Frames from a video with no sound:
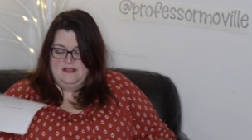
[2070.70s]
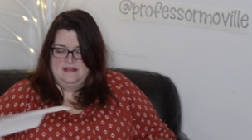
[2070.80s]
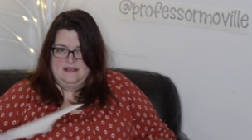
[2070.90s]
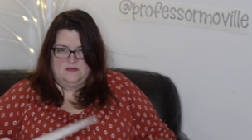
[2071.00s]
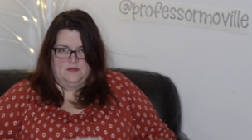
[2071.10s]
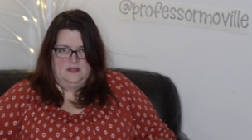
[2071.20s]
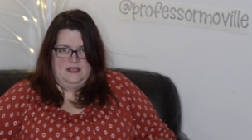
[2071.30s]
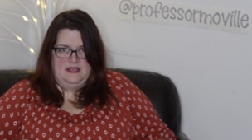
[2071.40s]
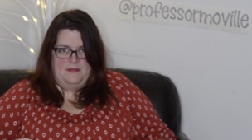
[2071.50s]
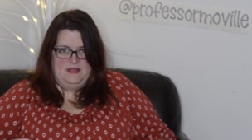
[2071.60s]
This
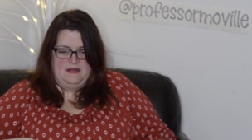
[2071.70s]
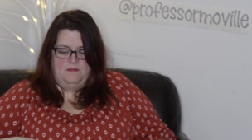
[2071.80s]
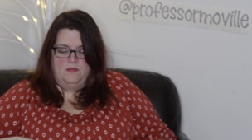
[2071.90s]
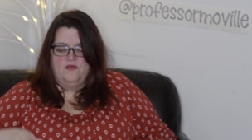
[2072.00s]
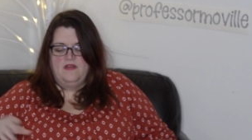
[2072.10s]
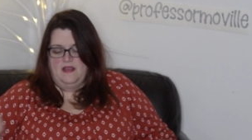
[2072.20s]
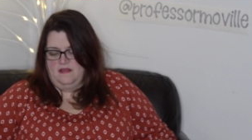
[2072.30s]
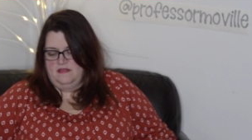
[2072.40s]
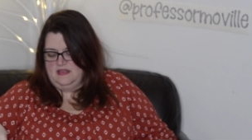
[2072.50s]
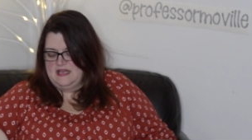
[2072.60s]
really,
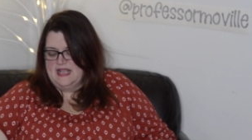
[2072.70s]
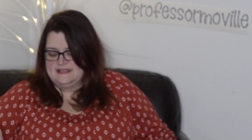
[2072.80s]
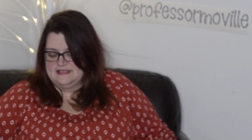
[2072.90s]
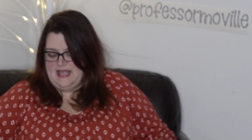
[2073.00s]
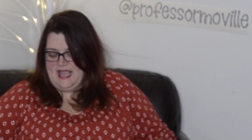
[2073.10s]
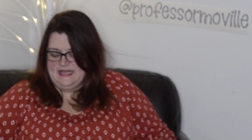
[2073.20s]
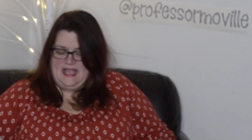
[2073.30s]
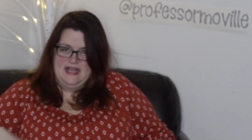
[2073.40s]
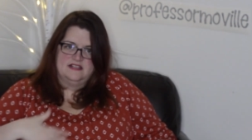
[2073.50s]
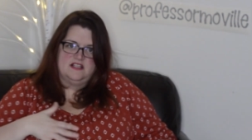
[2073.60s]
the next slide
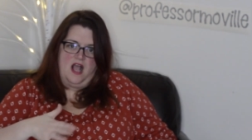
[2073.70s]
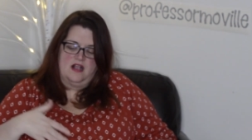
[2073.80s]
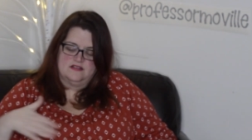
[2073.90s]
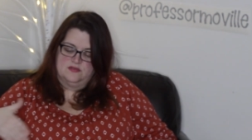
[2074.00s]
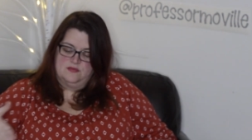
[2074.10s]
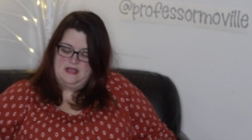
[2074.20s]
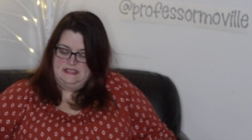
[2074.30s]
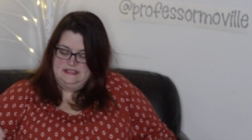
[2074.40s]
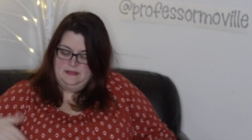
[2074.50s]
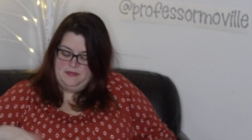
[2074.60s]
kind of talks through that
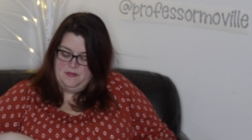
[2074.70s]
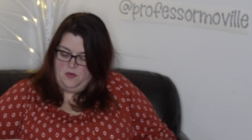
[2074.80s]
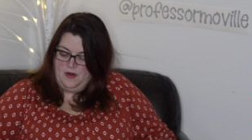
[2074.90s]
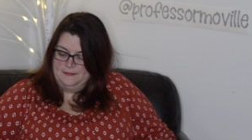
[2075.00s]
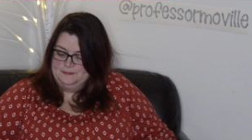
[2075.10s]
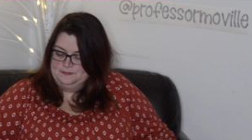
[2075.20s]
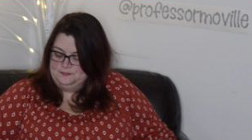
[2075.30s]
a little bit more.